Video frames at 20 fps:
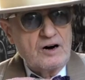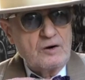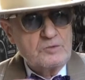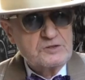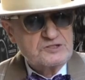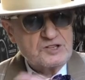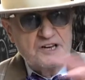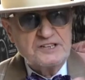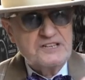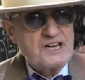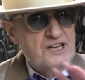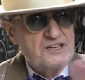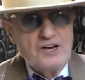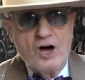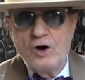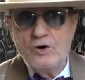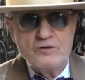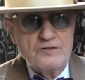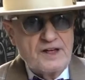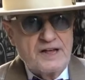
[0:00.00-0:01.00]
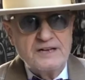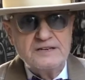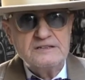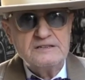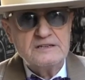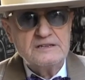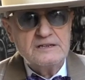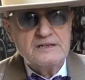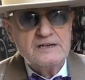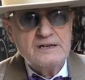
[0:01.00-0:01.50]
which I didn't know then.
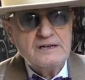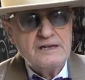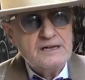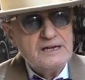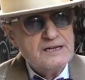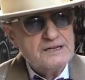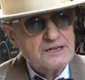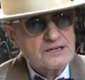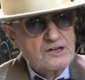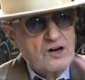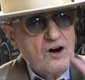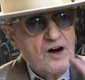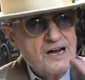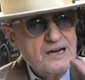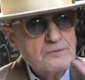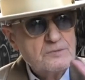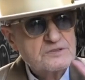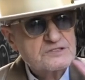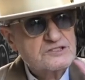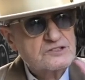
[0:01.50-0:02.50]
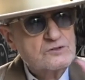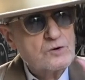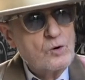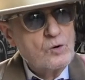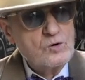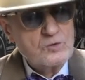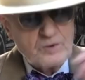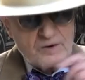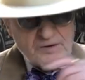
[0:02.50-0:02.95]
The guy was called, what